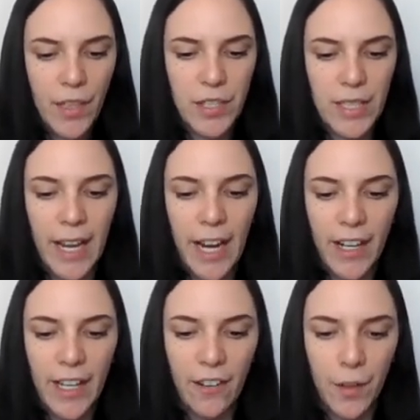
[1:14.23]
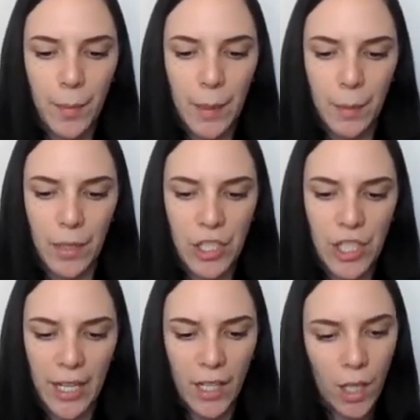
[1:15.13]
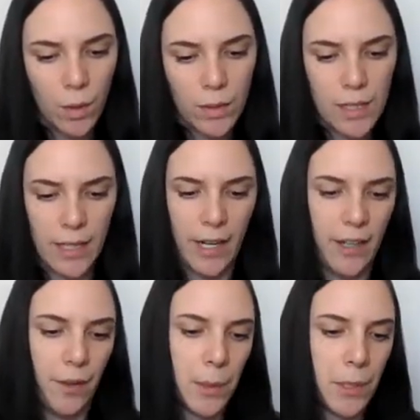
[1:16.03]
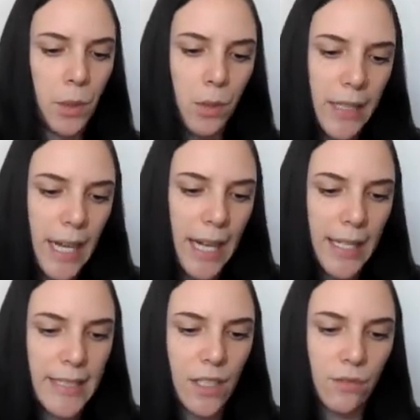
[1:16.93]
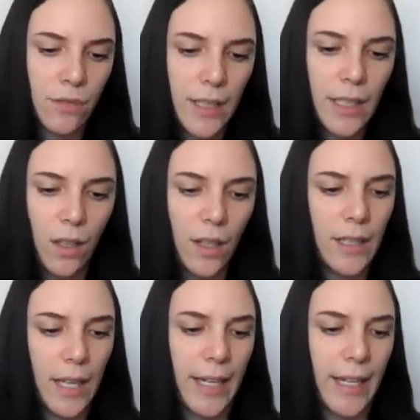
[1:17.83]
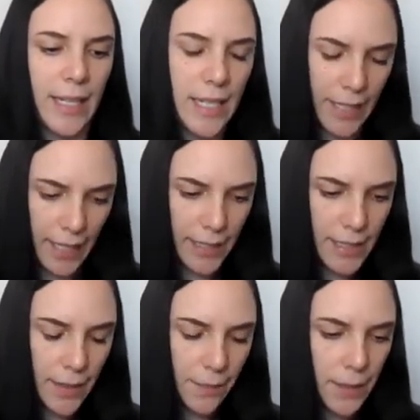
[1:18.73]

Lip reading: There's an area for people to check coats, an area with tour guides, and a really long line to get tickets.